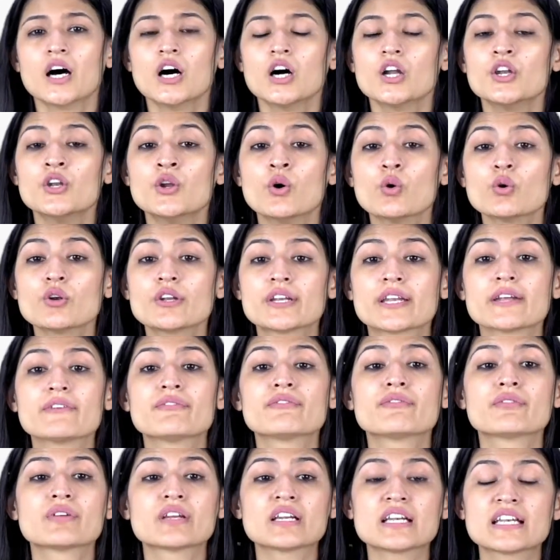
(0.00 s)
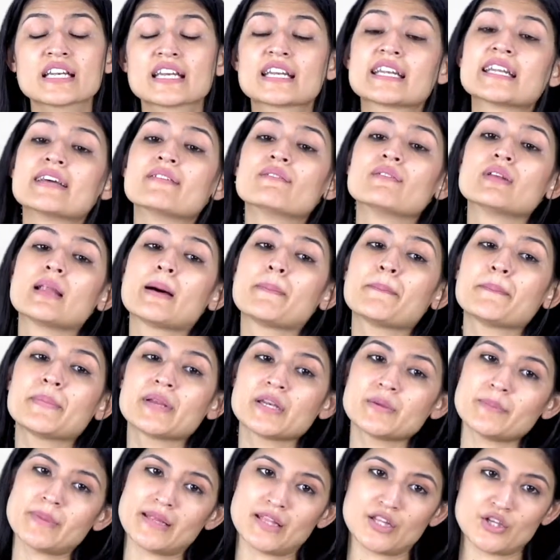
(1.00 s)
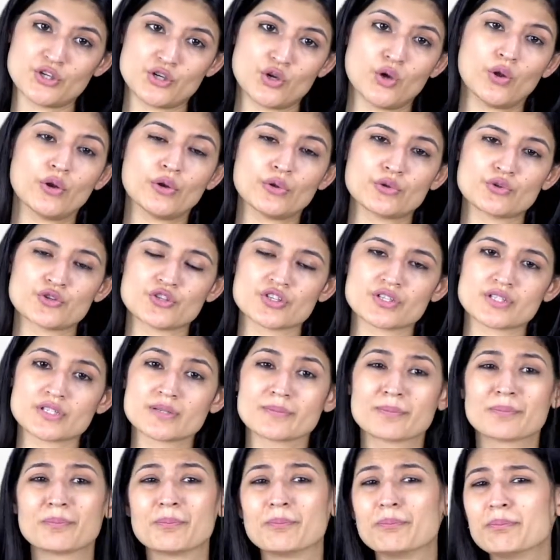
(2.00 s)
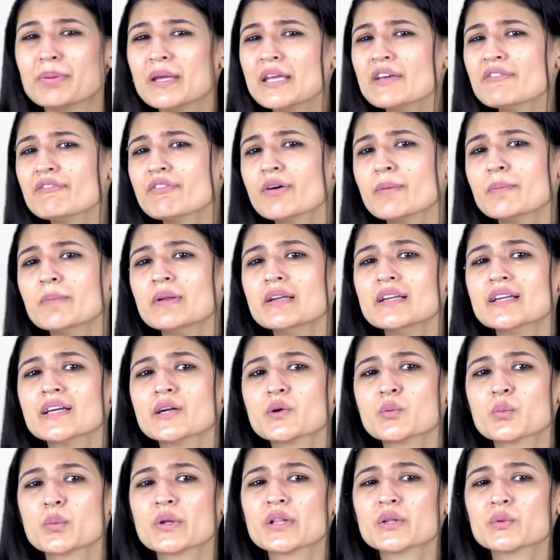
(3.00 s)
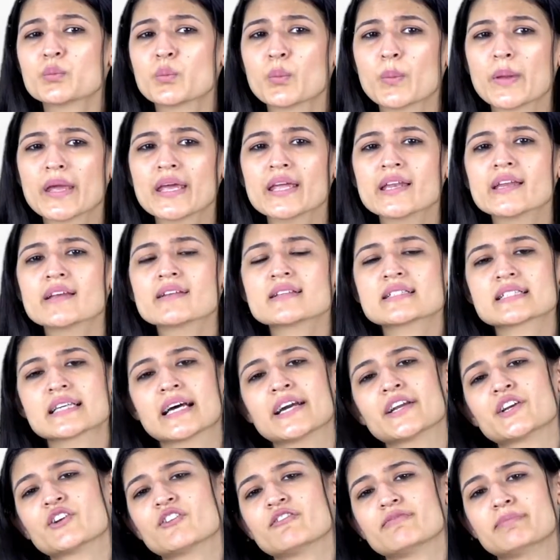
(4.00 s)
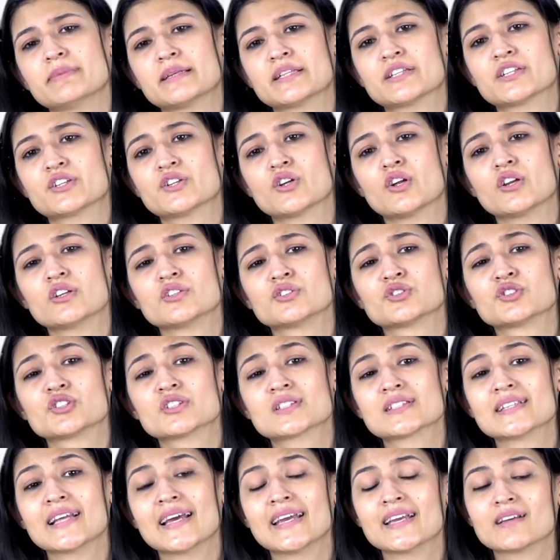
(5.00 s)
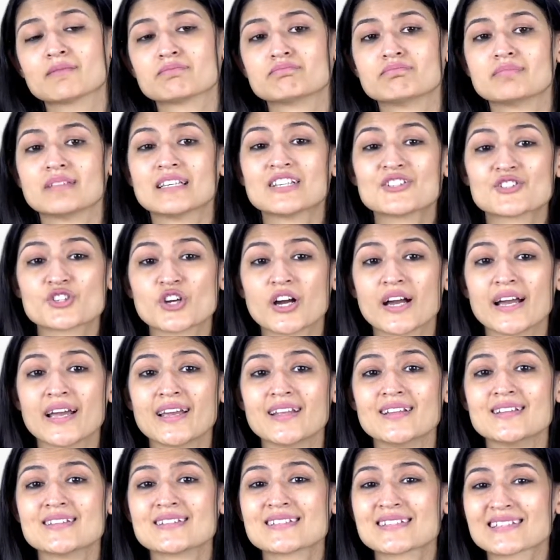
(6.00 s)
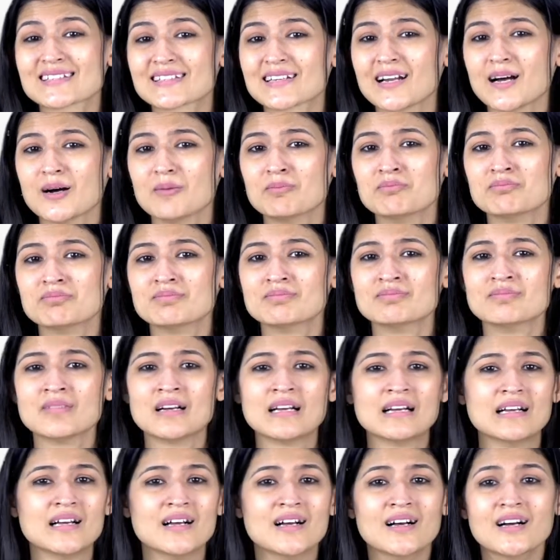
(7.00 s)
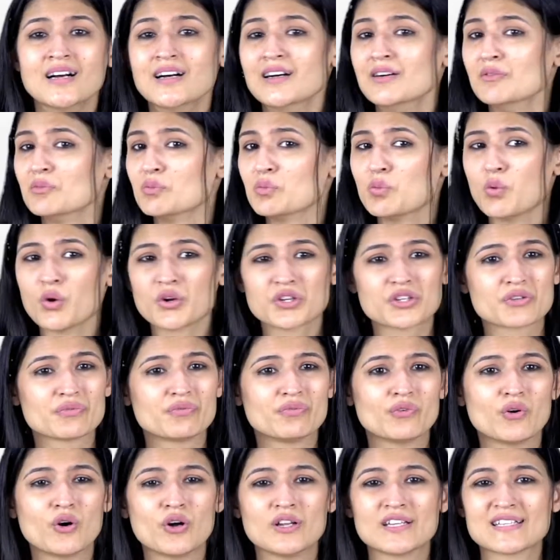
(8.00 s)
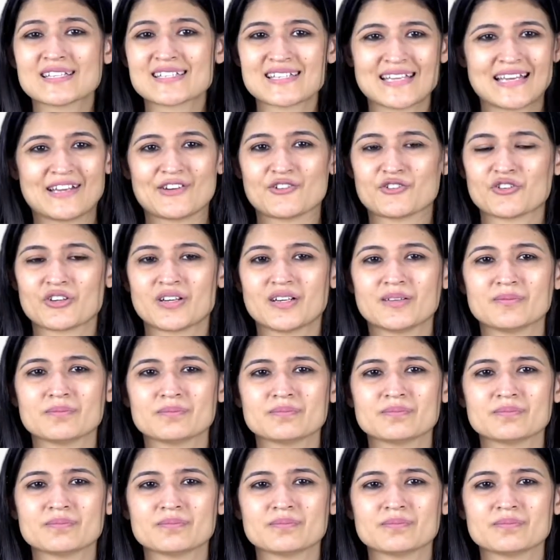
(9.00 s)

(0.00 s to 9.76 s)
Know different development methodologies. Be familiar with various kind of methodologies like Agile, Scrum, Waterfall, etc.